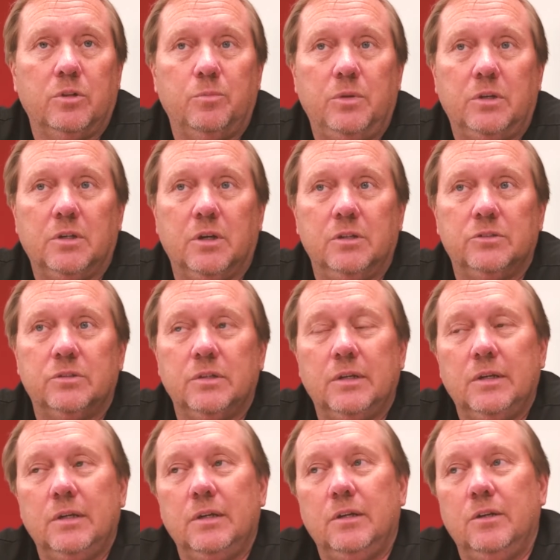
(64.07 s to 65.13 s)
because
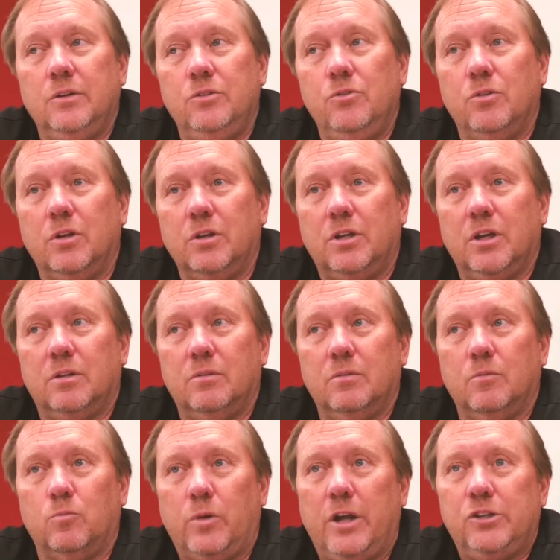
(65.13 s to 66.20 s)
you can get
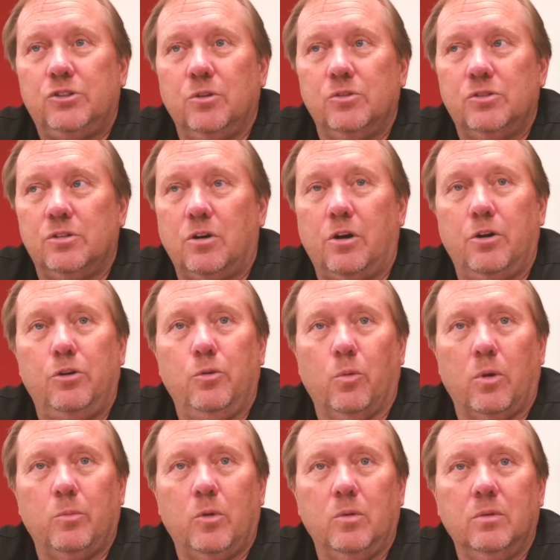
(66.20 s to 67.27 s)
ratios that aren't
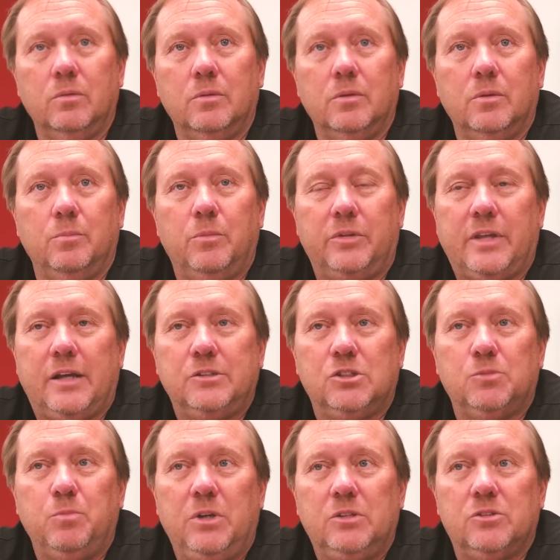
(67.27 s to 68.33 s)
normal, but that
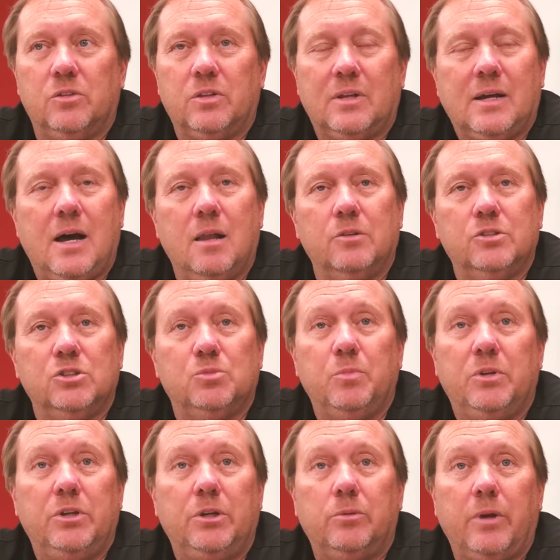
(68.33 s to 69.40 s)
just means that the collagen's
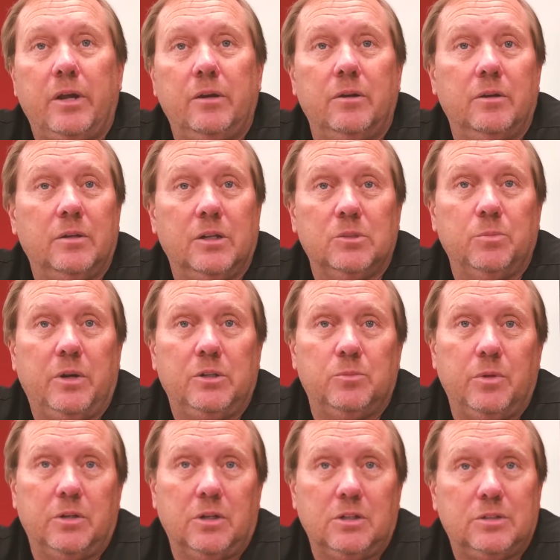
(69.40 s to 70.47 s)
been degraded. It doesn't mean it's
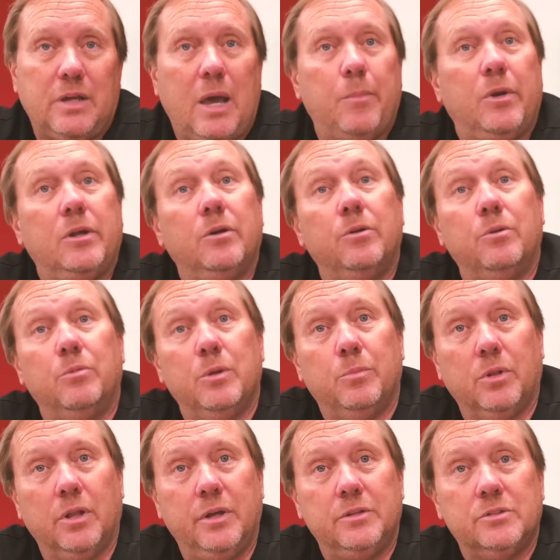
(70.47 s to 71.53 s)
been contaminated or
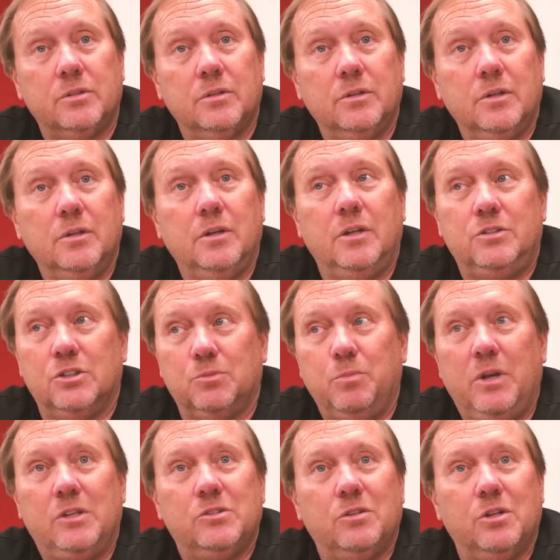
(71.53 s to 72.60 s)
replaced. It just
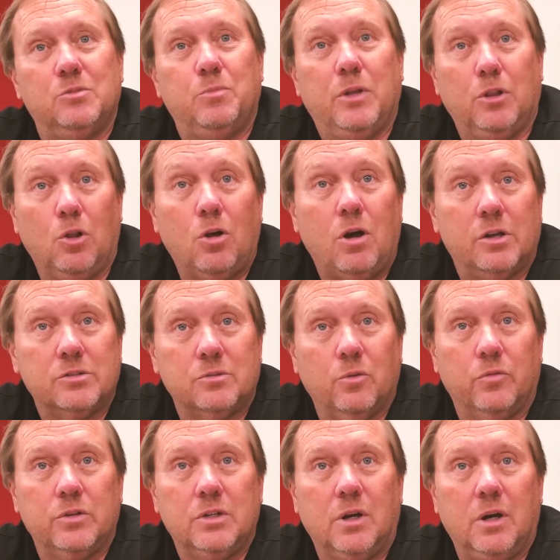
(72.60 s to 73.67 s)
means that it's been lost
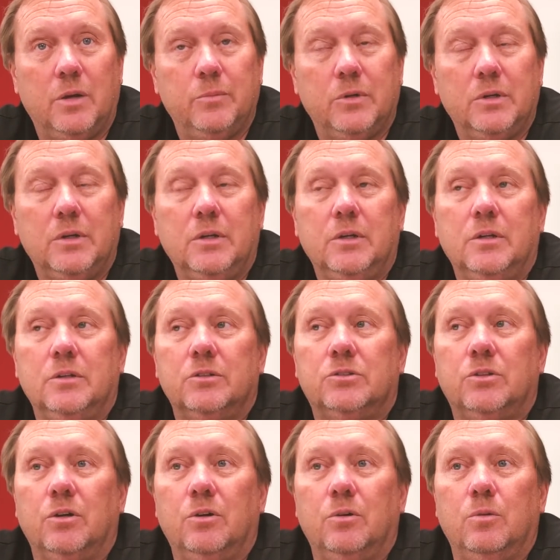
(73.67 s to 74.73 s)
over time.
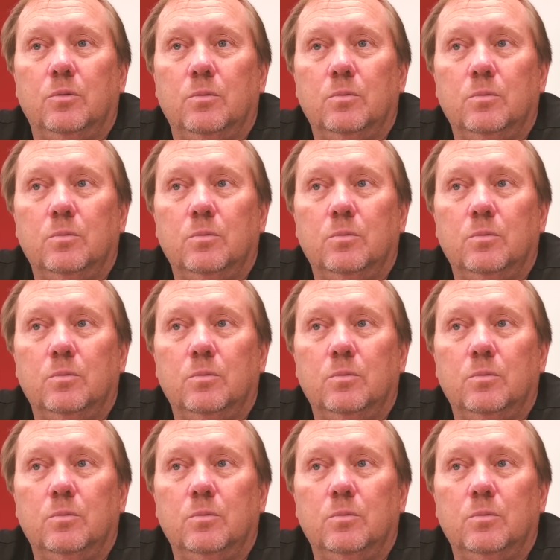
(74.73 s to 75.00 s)
So,